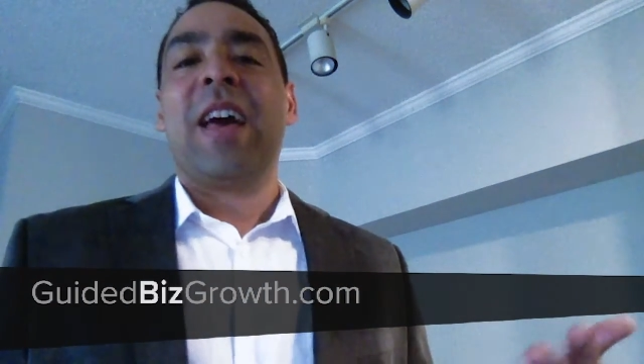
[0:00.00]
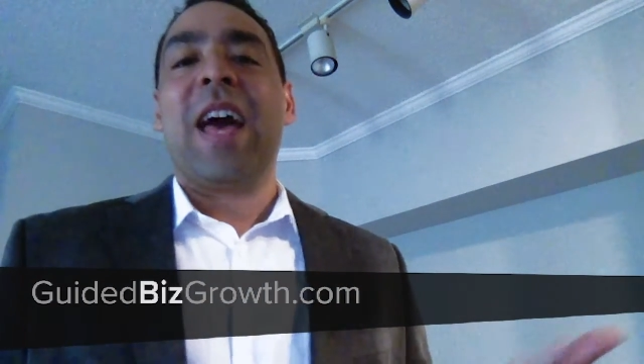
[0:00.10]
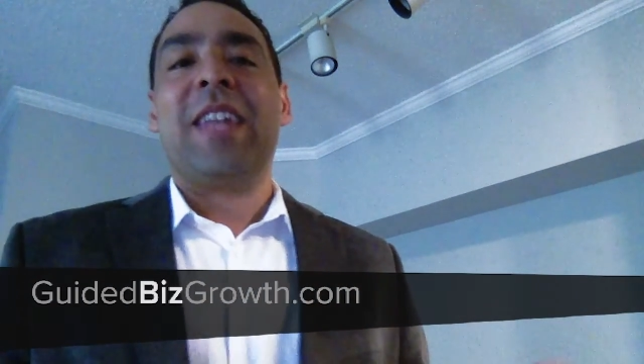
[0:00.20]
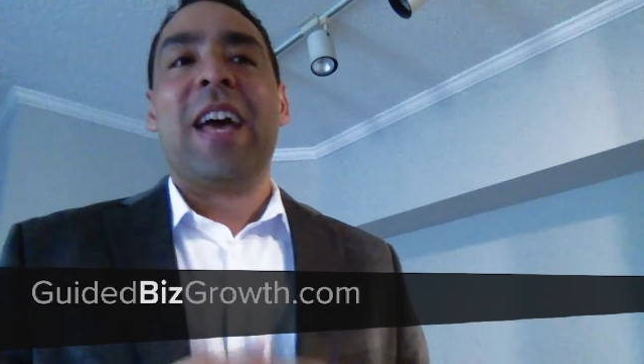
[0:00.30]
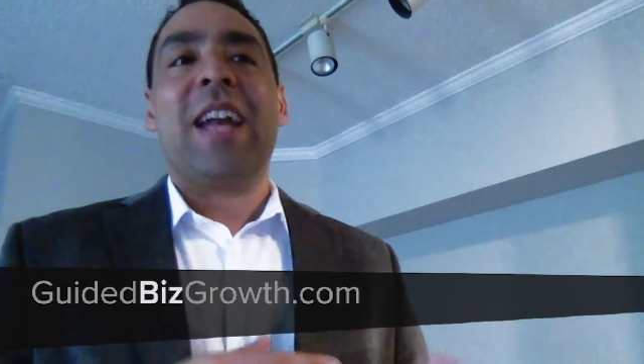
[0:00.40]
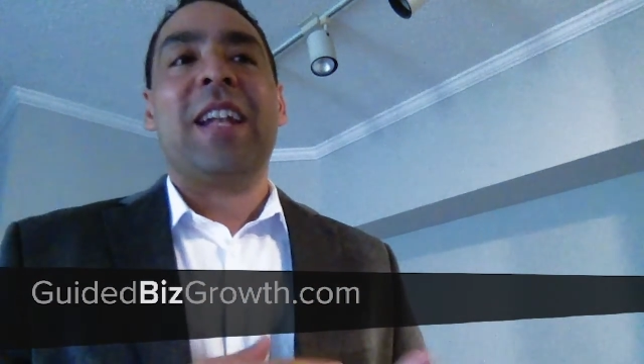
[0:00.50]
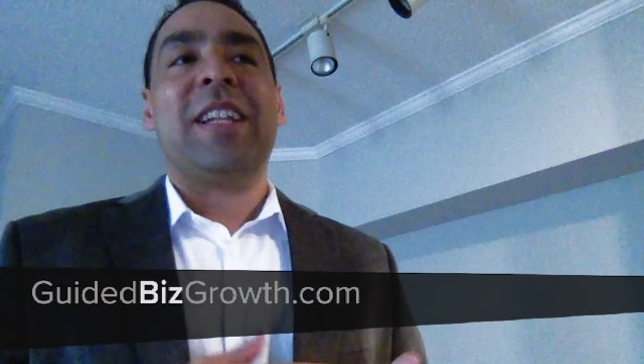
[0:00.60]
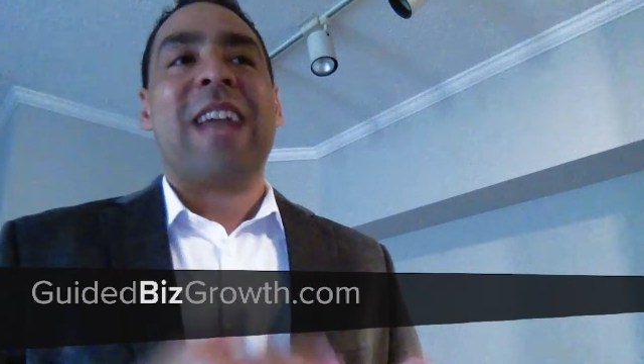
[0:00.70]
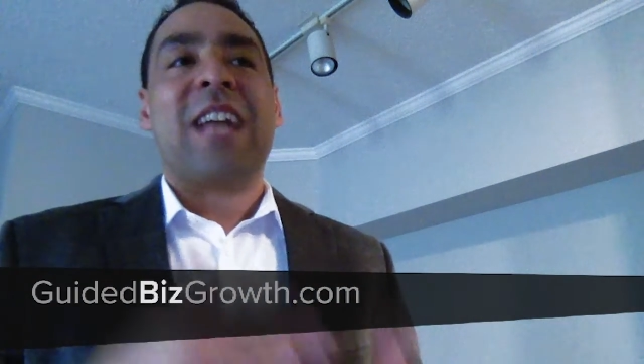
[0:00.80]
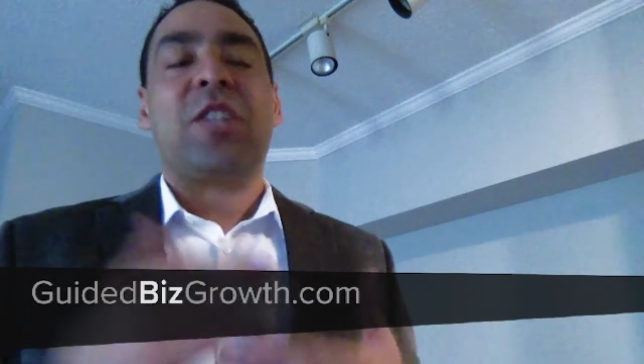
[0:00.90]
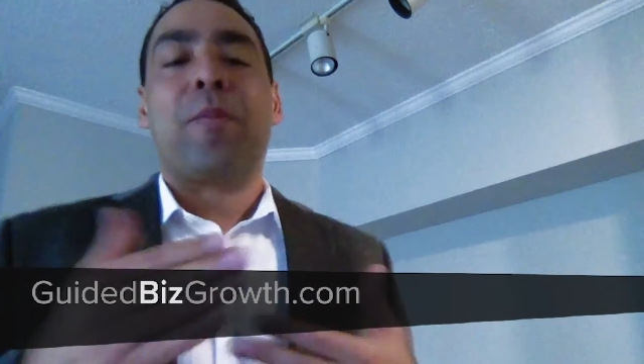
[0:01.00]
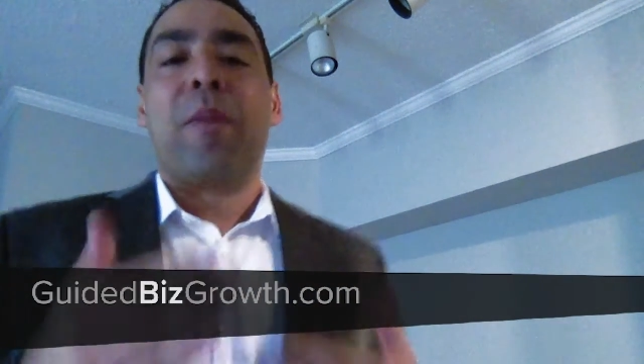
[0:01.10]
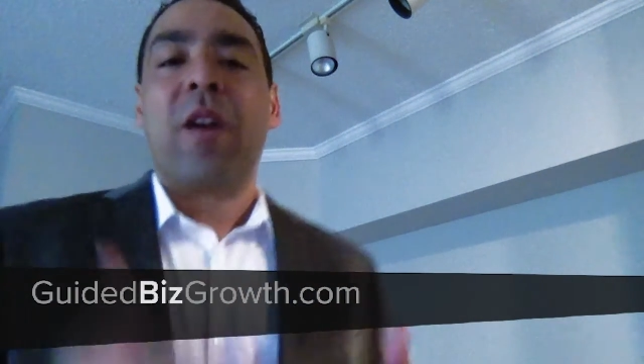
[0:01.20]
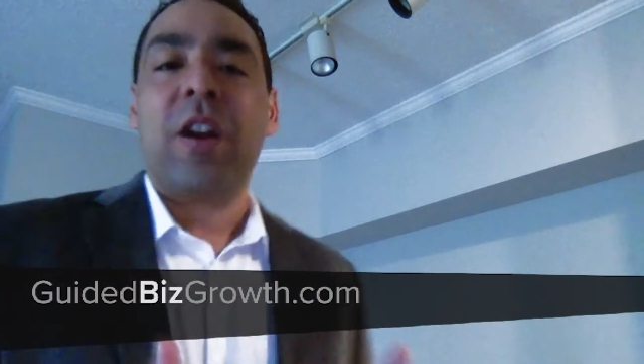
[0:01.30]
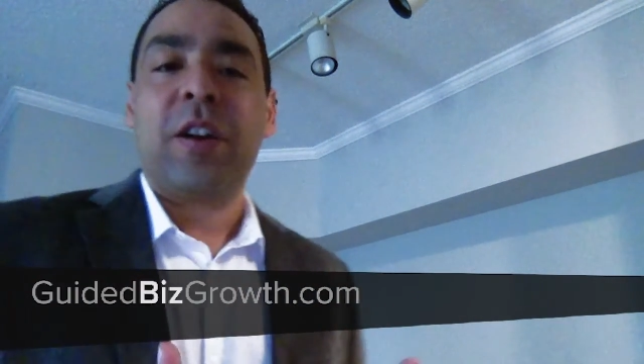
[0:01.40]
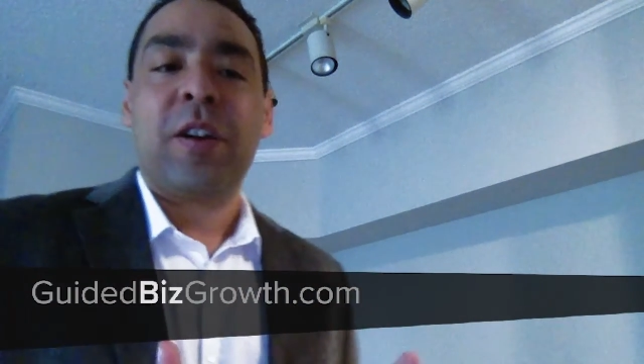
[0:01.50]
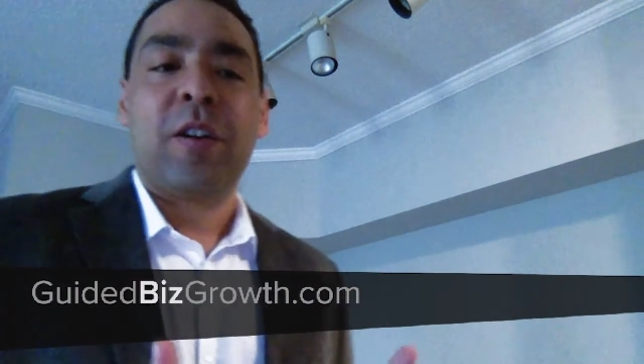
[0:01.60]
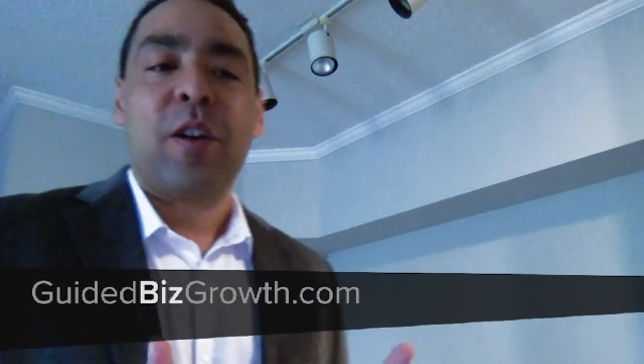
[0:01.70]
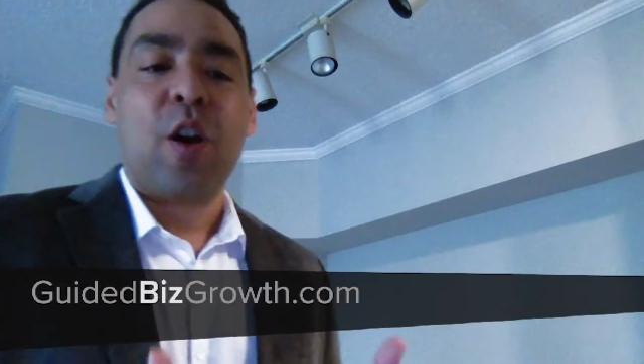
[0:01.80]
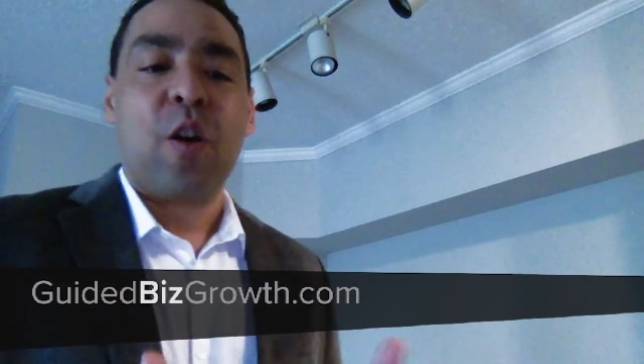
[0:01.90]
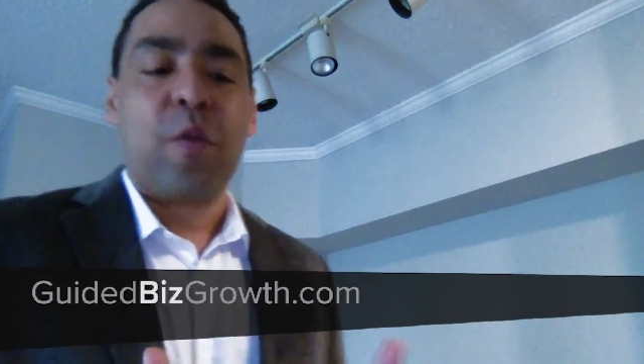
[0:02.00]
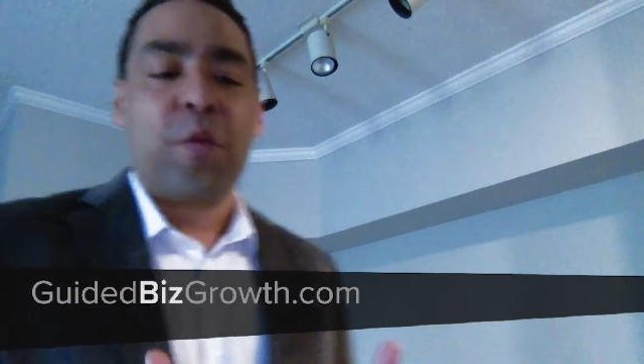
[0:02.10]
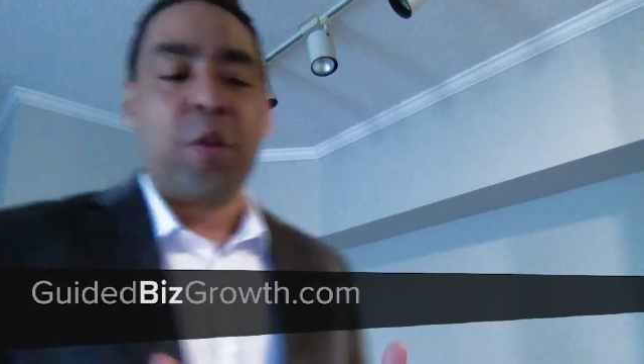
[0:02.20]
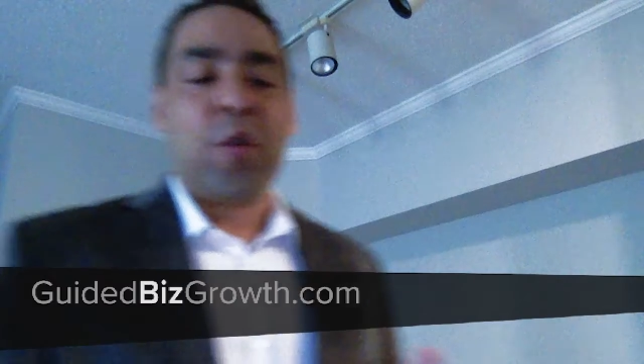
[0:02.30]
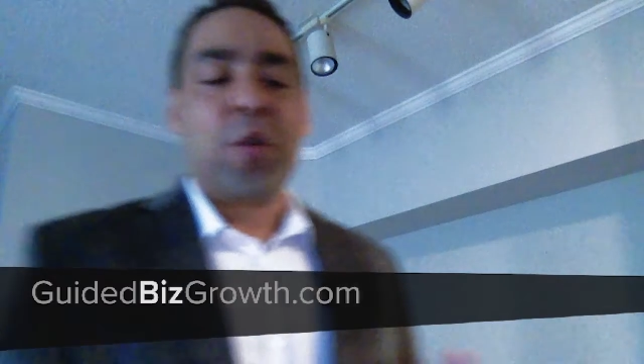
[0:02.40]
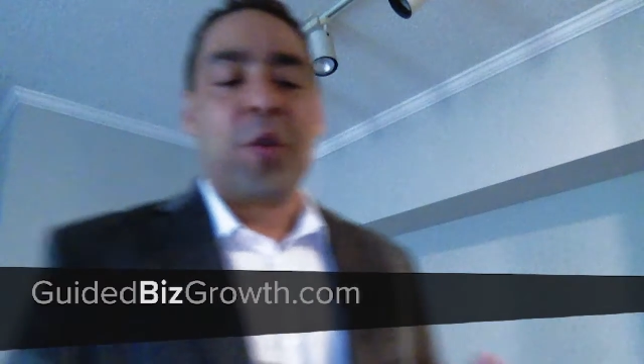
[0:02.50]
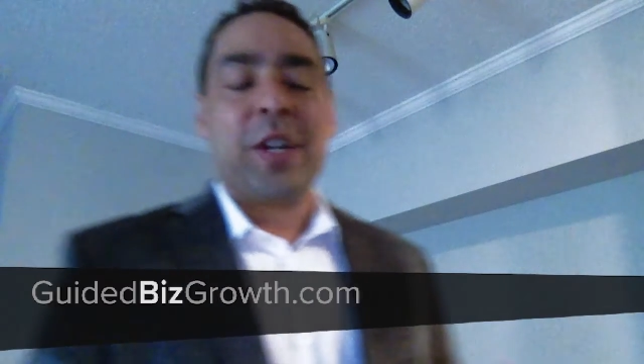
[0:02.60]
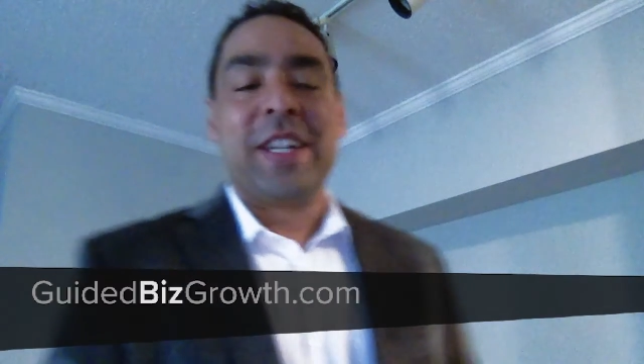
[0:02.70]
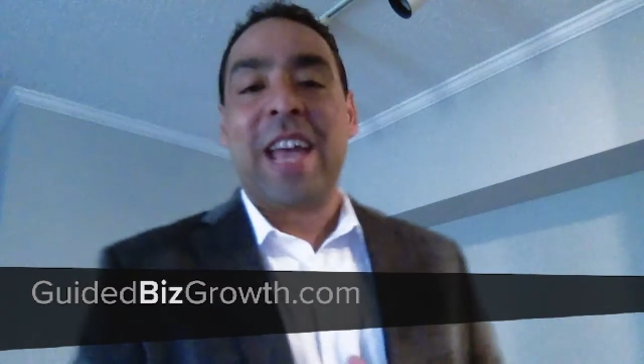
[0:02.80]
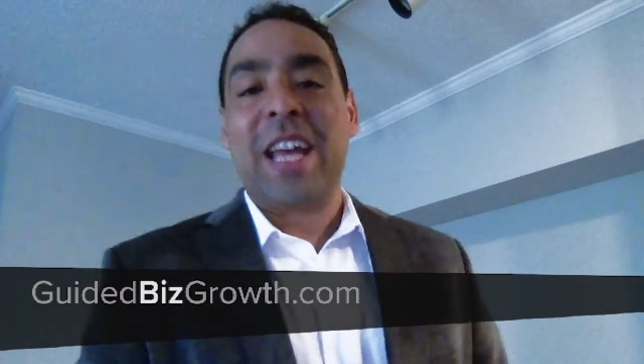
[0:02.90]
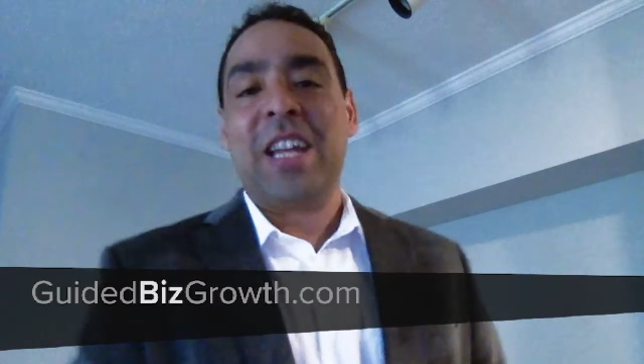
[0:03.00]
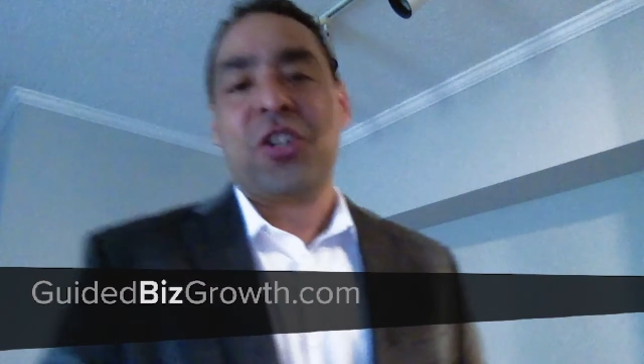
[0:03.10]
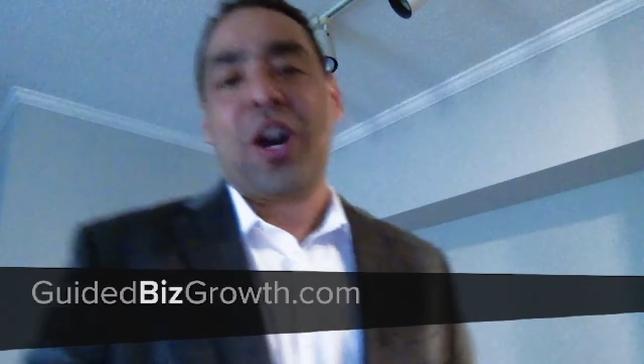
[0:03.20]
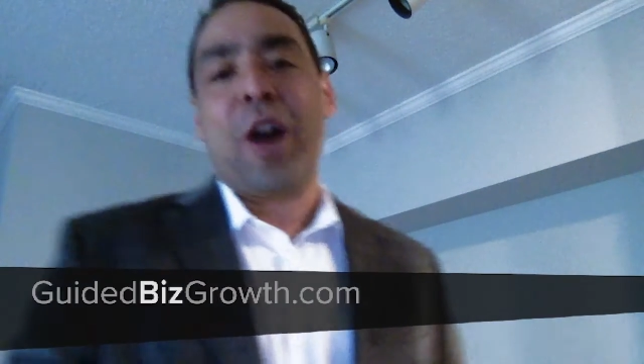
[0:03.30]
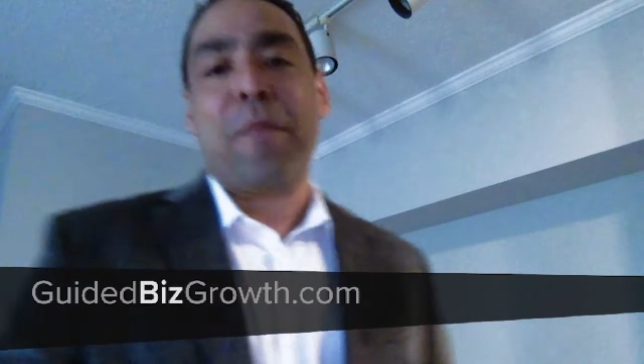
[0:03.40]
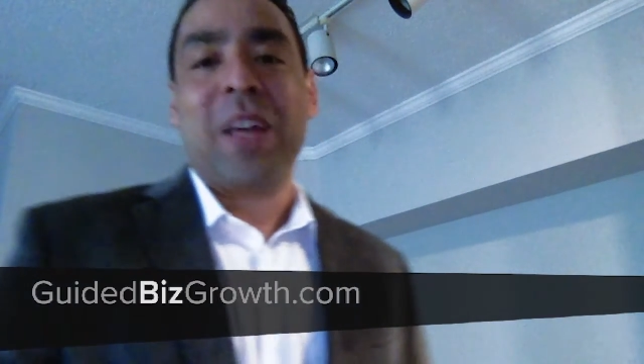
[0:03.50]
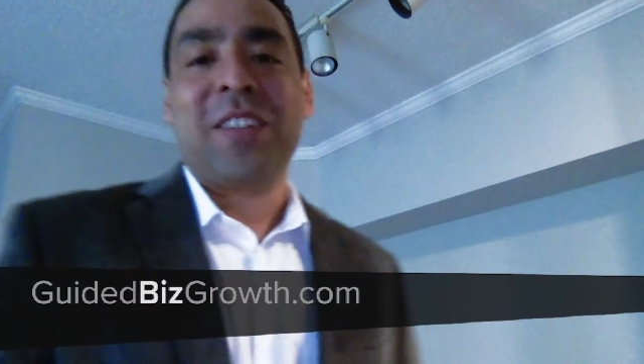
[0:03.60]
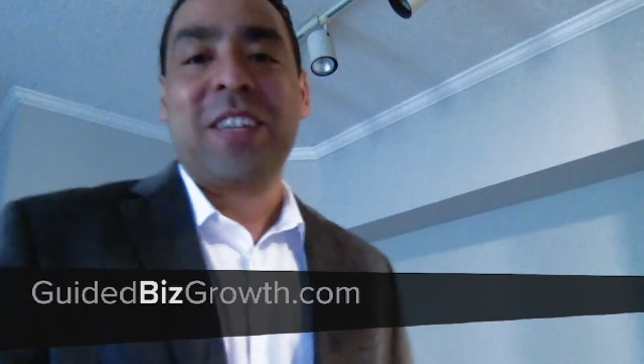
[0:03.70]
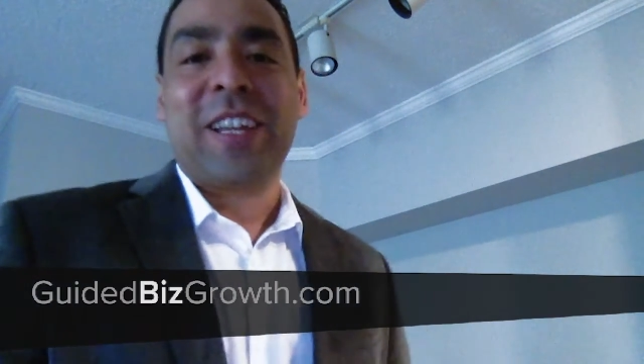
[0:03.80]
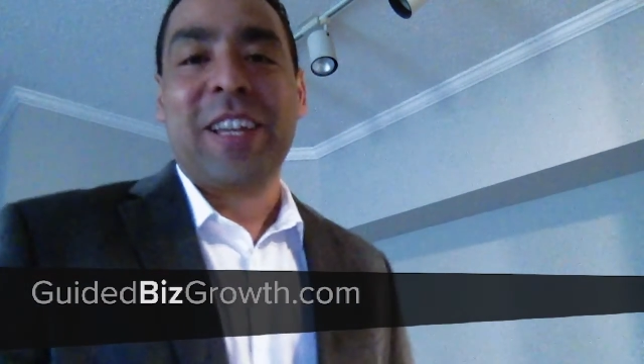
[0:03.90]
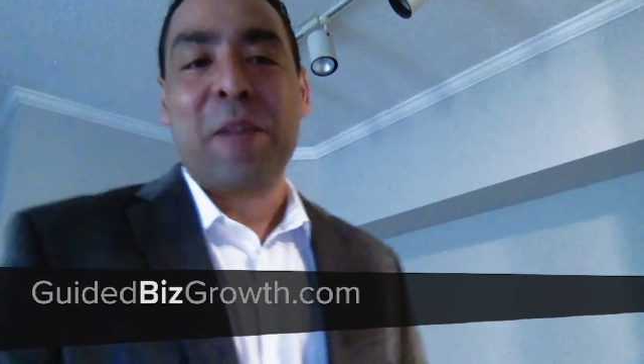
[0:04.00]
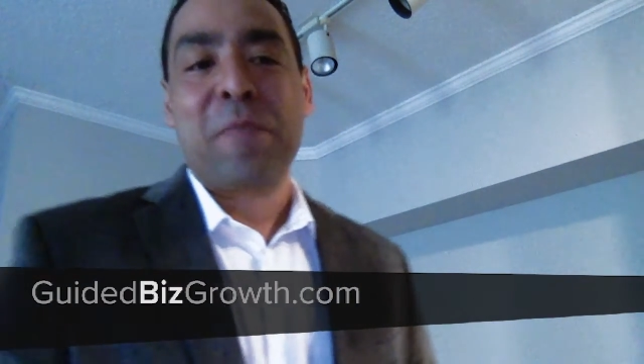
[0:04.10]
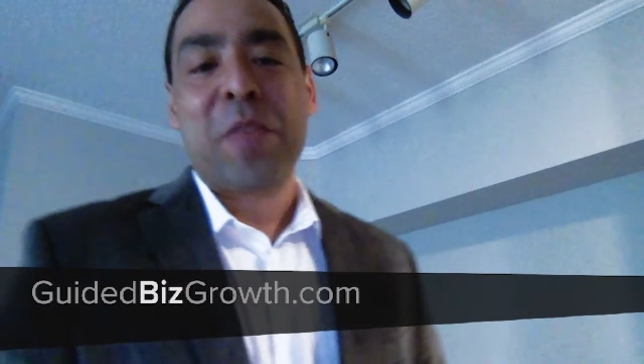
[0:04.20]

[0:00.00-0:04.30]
and then that's part of your daily job, basically.